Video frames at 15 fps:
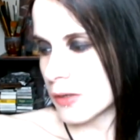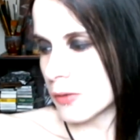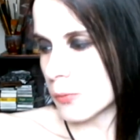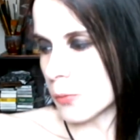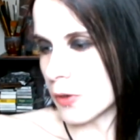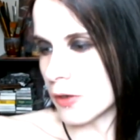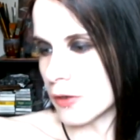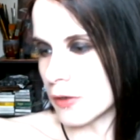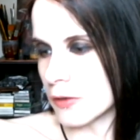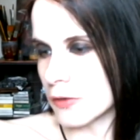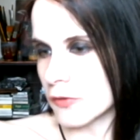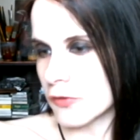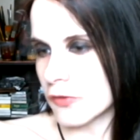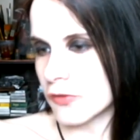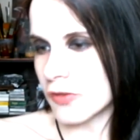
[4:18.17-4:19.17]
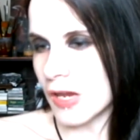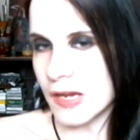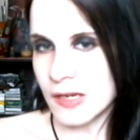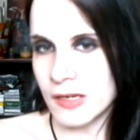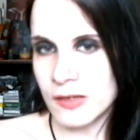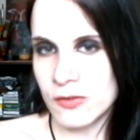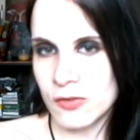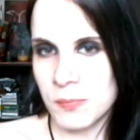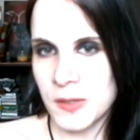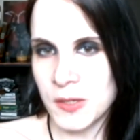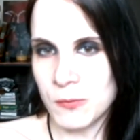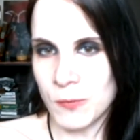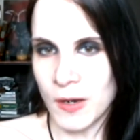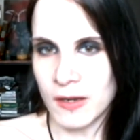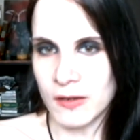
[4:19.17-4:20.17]
was taken to be
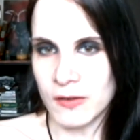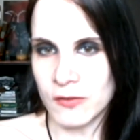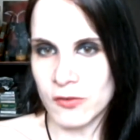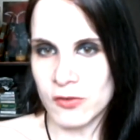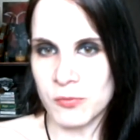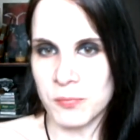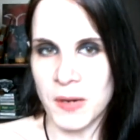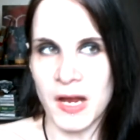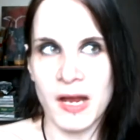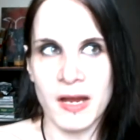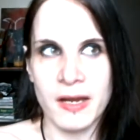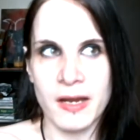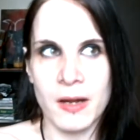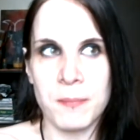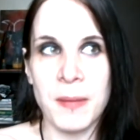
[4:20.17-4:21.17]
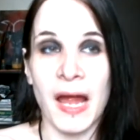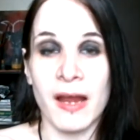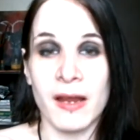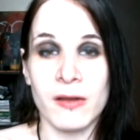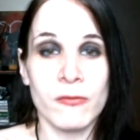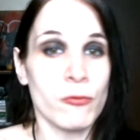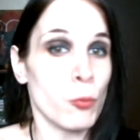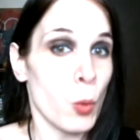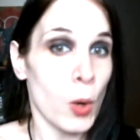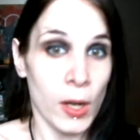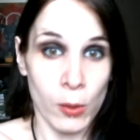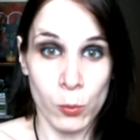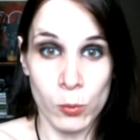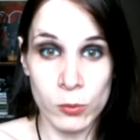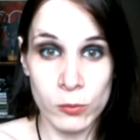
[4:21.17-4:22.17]
raised by a pack of
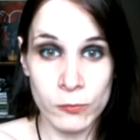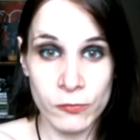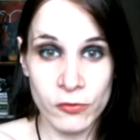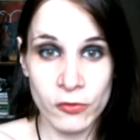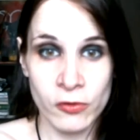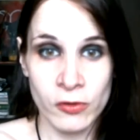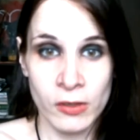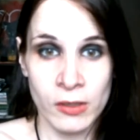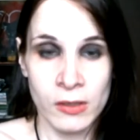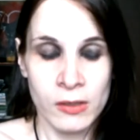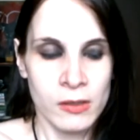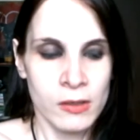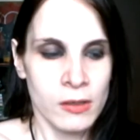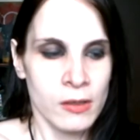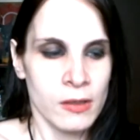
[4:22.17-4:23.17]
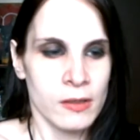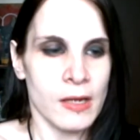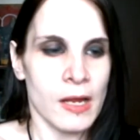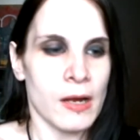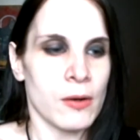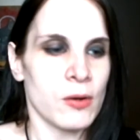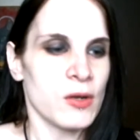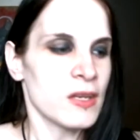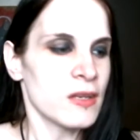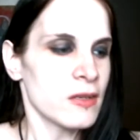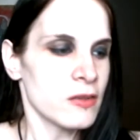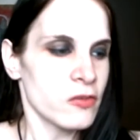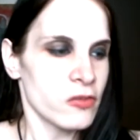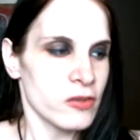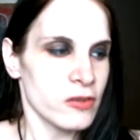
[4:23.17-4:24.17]
werewolves. Now, in the
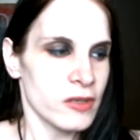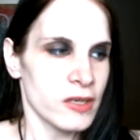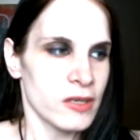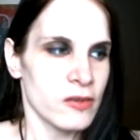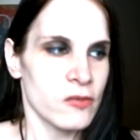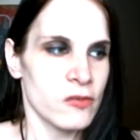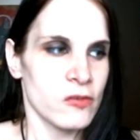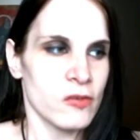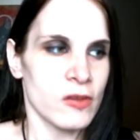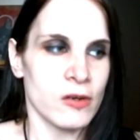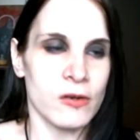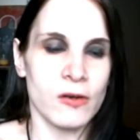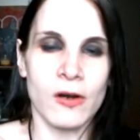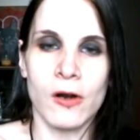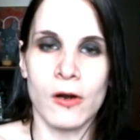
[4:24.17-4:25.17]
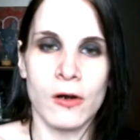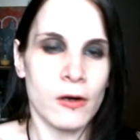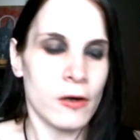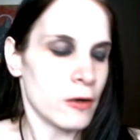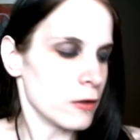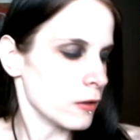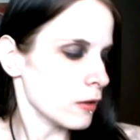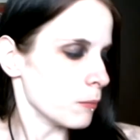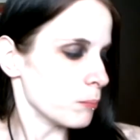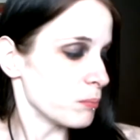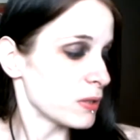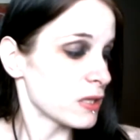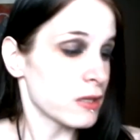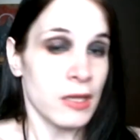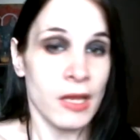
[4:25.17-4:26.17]
series, there are a
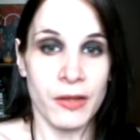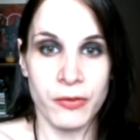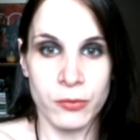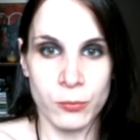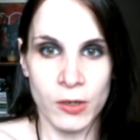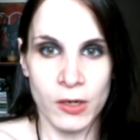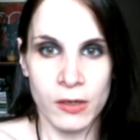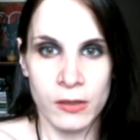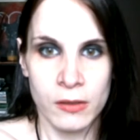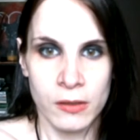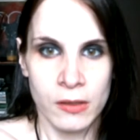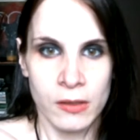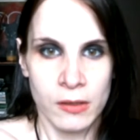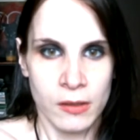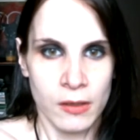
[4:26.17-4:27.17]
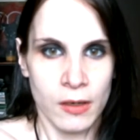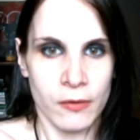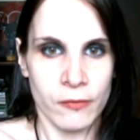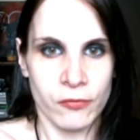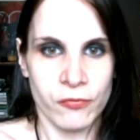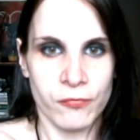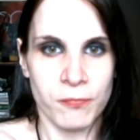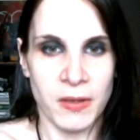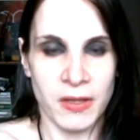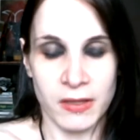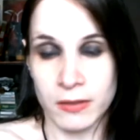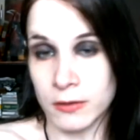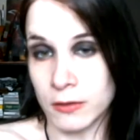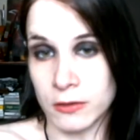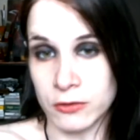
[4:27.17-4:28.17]
plethora of
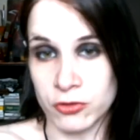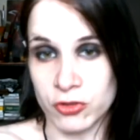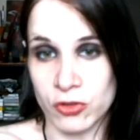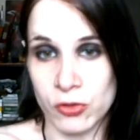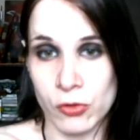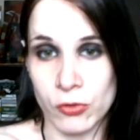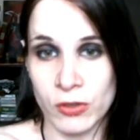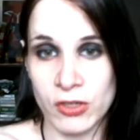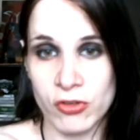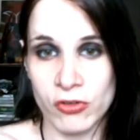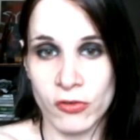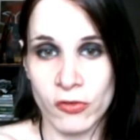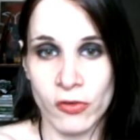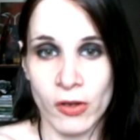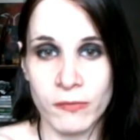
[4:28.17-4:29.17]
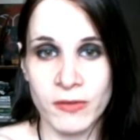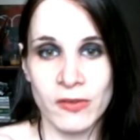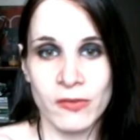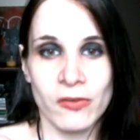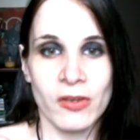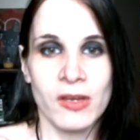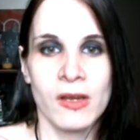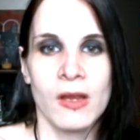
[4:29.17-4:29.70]
mythological creatures, obviously.